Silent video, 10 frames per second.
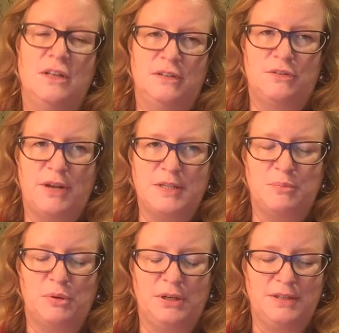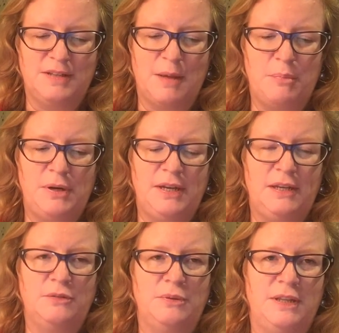transport is happening
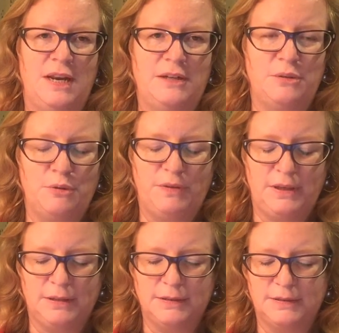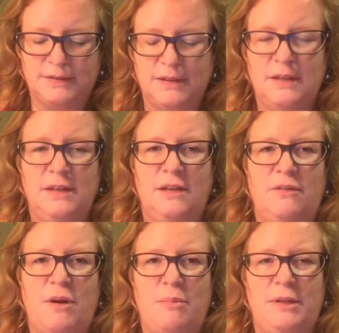with electric vehicles
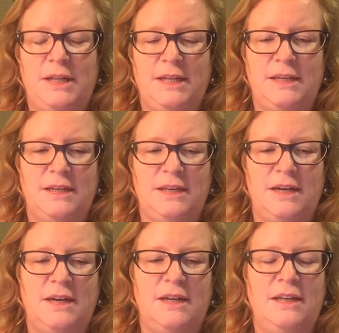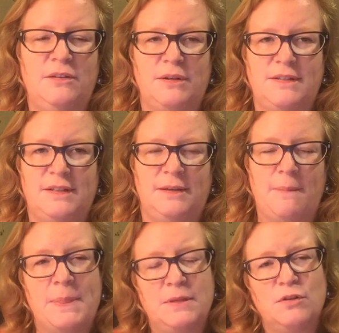rapidly increasing.
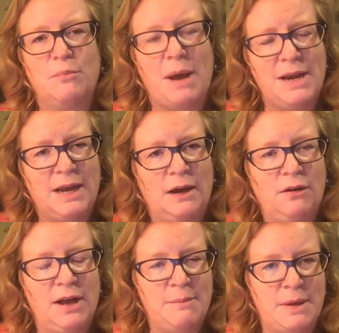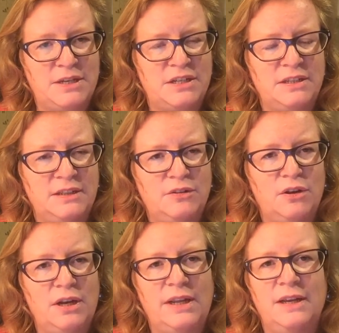So by now, I mentioned it
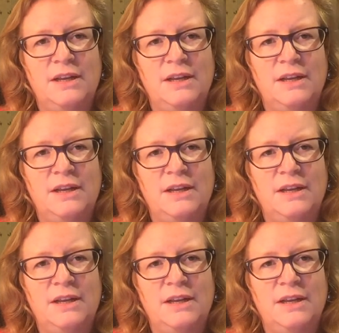earlier,